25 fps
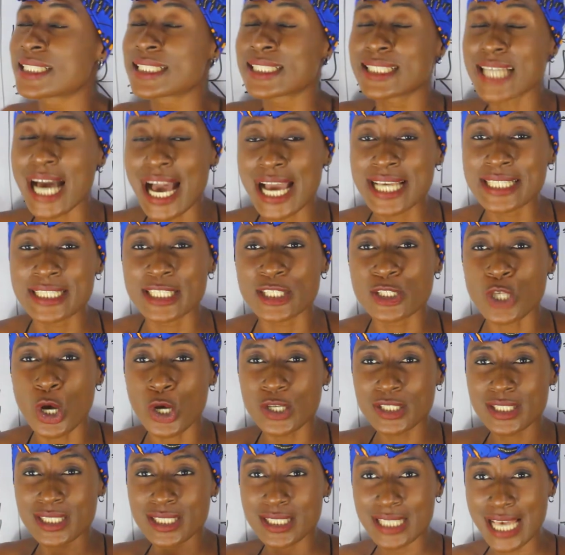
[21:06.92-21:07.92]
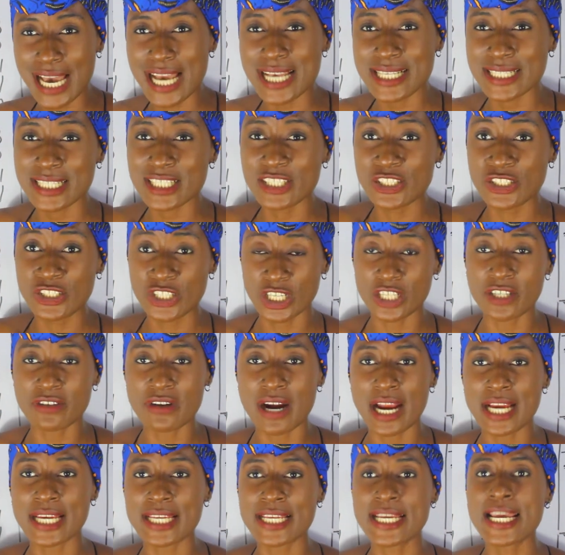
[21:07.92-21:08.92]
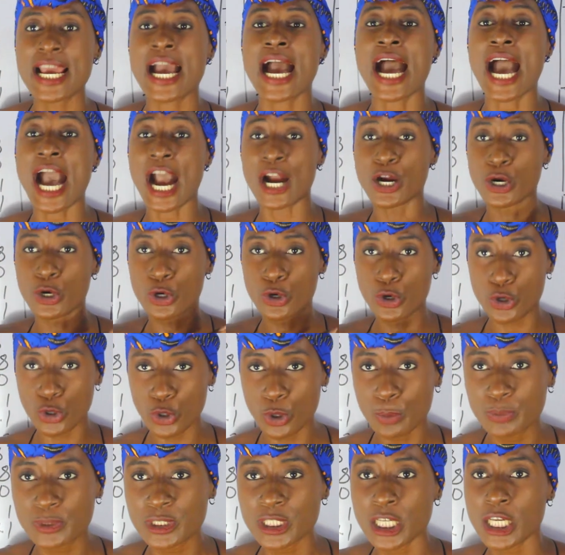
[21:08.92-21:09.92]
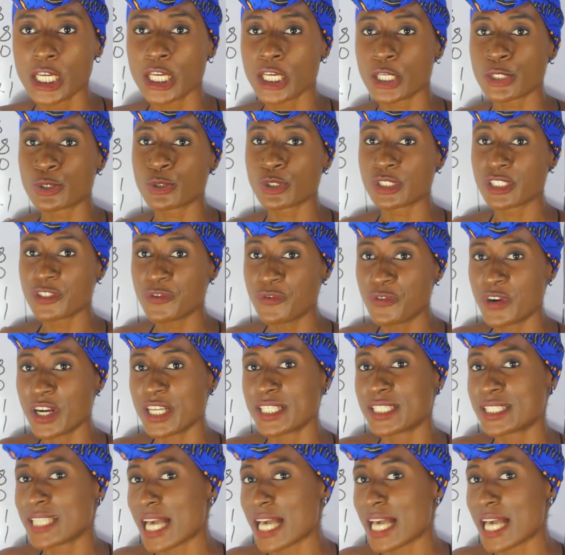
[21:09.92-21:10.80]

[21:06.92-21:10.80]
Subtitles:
sizes or sizes generally are grouped into different